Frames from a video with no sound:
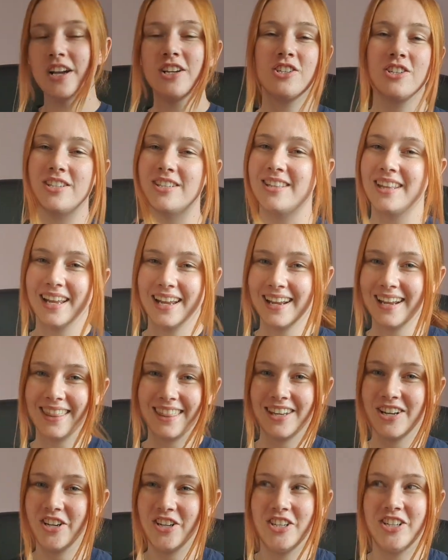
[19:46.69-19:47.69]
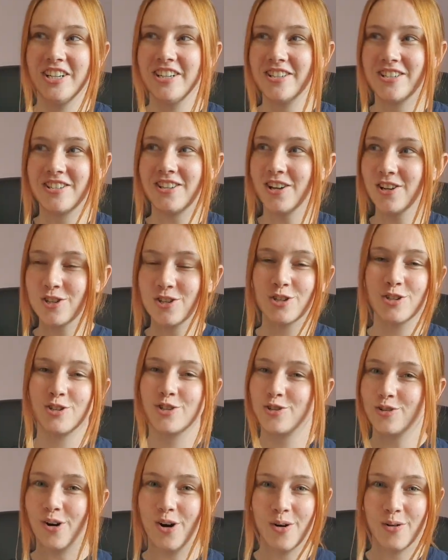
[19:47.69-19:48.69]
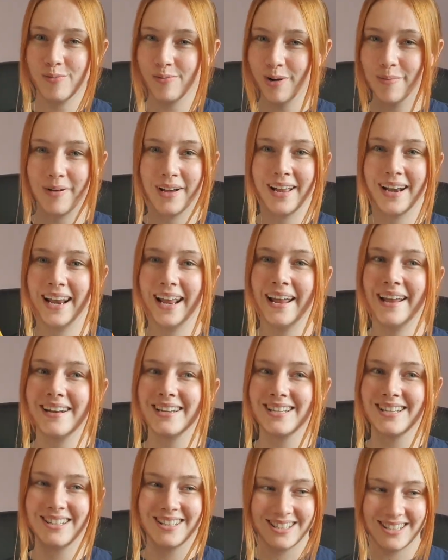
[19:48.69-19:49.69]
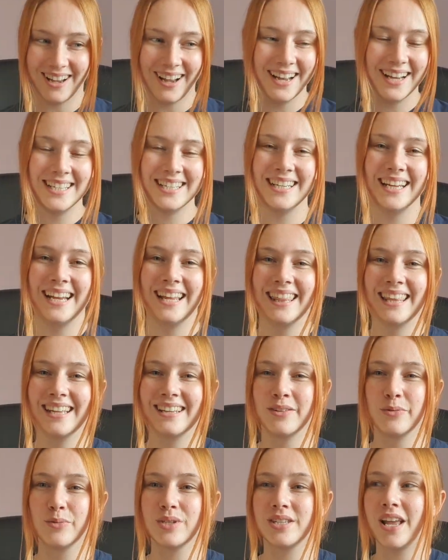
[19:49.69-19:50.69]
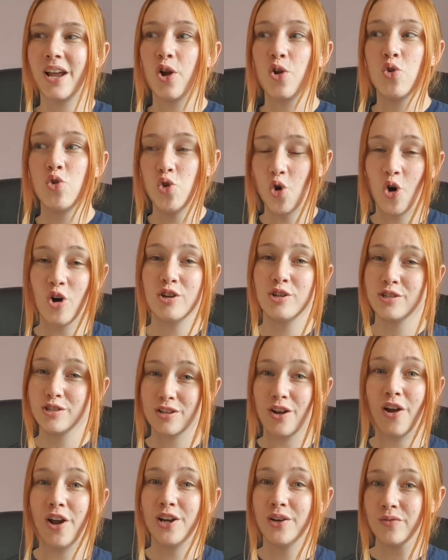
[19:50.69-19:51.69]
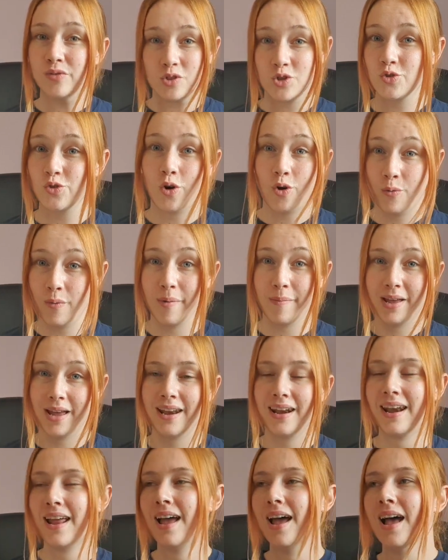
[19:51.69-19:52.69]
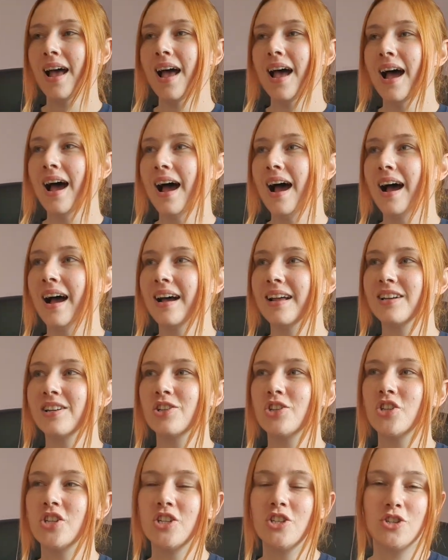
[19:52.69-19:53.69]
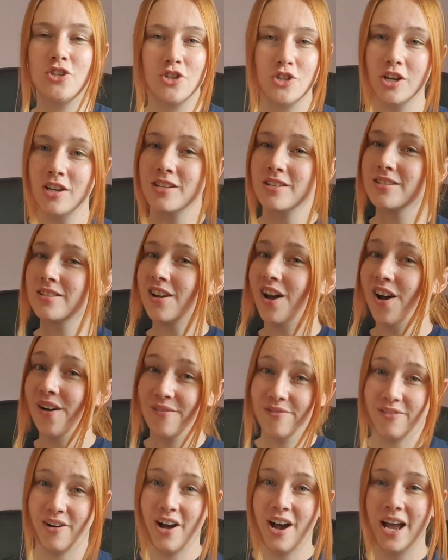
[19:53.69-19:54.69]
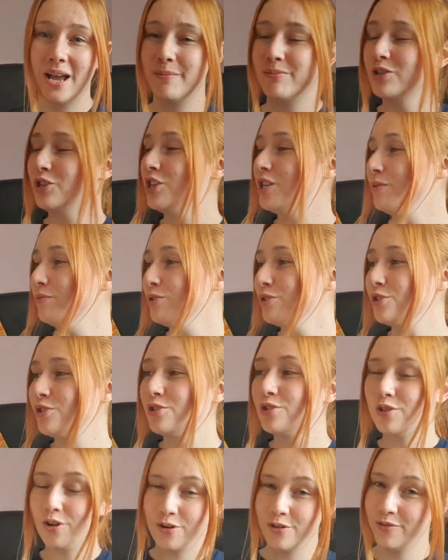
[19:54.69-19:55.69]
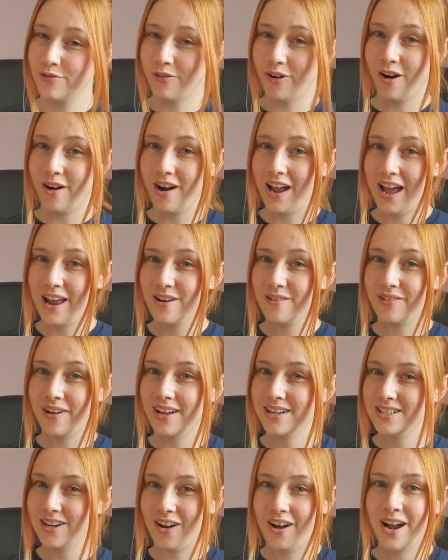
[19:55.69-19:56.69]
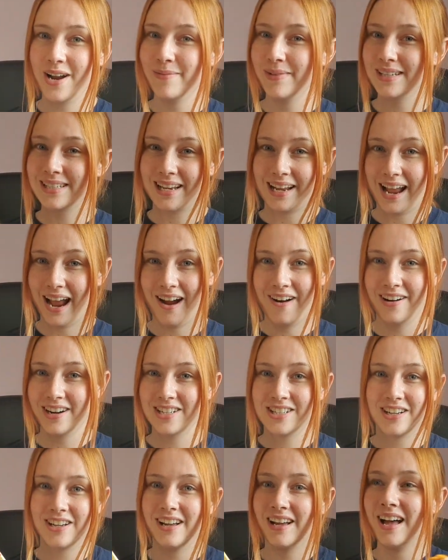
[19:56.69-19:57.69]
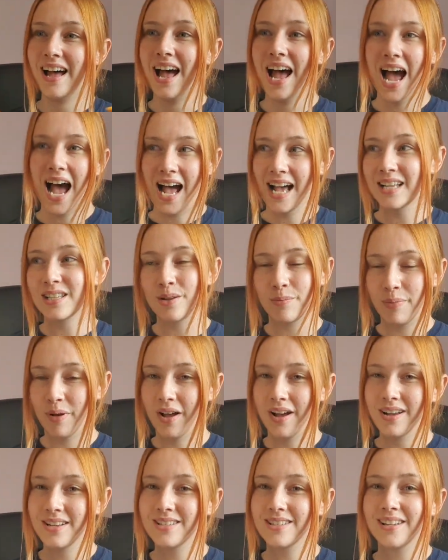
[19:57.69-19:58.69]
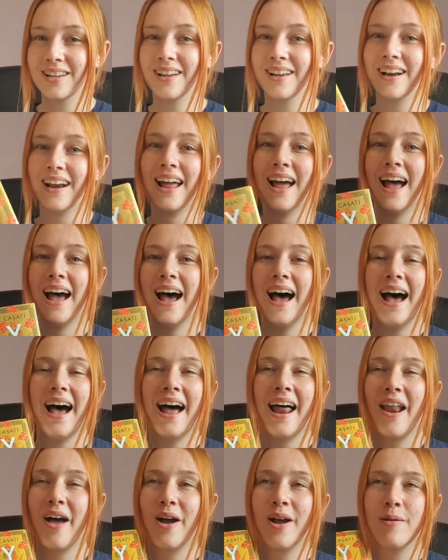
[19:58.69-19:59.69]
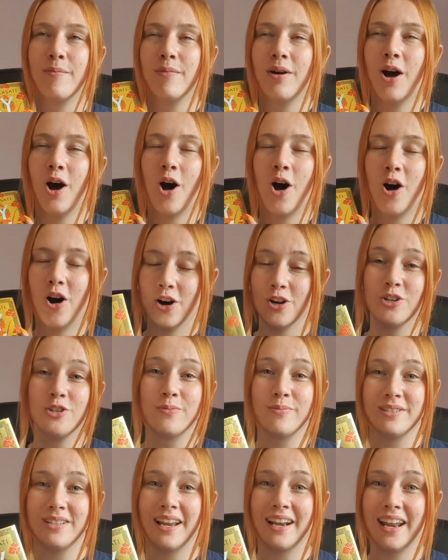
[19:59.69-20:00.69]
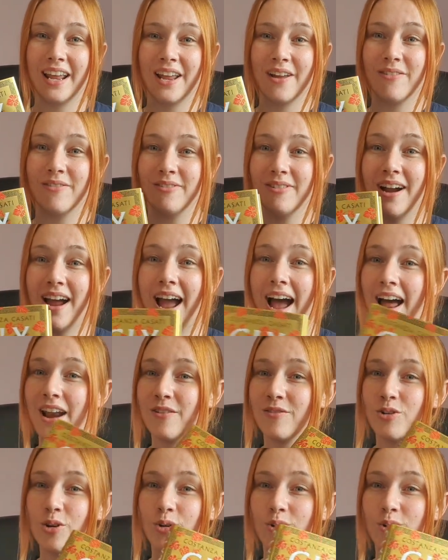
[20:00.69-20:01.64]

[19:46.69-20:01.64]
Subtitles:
just think that she's such a strong woman in a society that was like not designed for strong women, and she's just a vibe. She was so far ahead of her time as a character, as a person, and I'm 100% here for it. And of